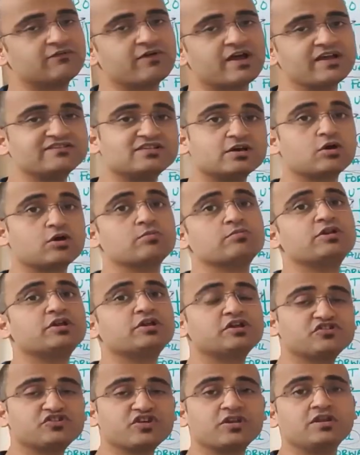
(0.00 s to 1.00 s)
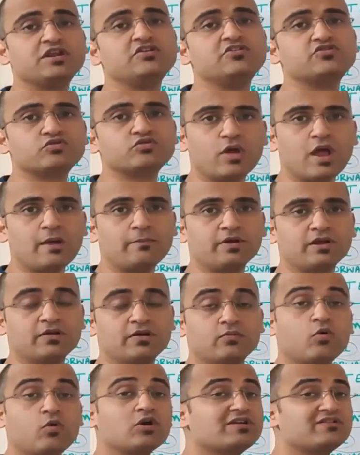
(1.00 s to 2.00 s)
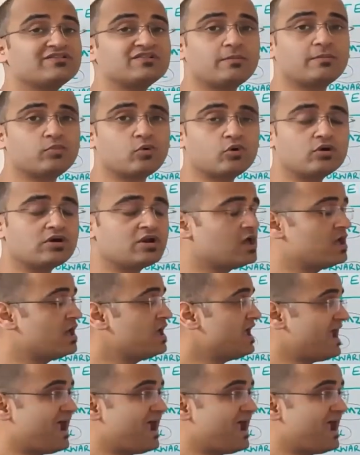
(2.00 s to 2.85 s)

device the communication needs to happen. What is a port?